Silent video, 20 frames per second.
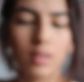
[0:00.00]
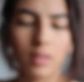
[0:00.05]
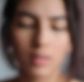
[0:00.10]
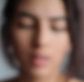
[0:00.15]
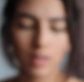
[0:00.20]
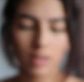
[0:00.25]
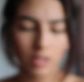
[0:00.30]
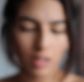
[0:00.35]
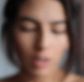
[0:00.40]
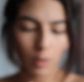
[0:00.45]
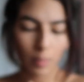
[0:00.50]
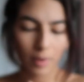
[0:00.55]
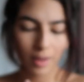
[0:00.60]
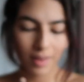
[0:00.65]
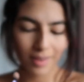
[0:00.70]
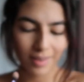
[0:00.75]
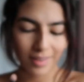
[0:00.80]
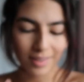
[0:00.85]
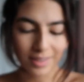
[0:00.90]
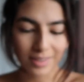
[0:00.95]
This eyeshadow
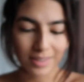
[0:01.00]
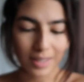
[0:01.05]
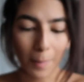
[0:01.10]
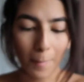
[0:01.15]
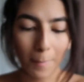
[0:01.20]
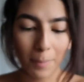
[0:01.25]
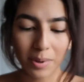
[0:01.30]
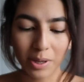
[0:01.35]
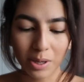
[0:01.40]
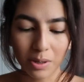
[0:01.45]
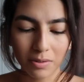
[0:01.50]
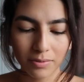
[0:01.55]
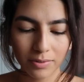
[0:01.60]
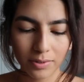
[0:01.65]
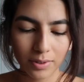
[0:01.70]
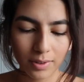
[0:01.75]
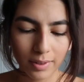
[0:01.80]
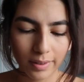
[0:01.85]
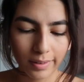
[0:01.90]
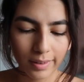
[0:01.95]
palette and it's
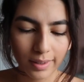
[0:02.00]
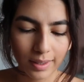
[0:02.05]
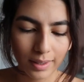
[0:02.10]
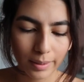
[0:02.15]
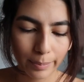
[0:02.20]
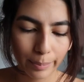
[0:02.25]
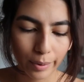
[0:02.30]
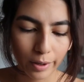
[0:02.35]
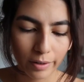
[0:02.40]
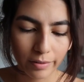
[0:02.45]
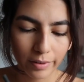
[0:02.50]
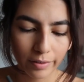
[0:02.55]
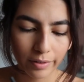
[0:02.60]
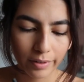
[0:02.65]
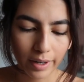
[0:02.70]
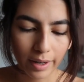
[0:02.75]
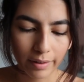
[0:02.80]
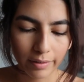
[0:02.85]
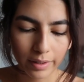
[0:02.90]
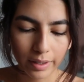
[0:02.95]
beautiful, perfect
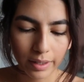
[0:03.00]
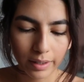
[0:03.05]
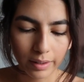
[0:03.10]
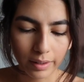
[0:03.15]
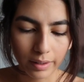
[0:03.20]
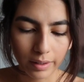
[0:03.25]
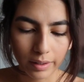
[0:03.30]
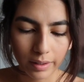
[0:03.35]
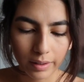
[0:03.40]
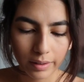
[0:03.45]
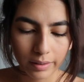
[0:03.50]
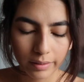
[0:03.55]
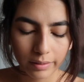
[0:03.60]
for everyday look.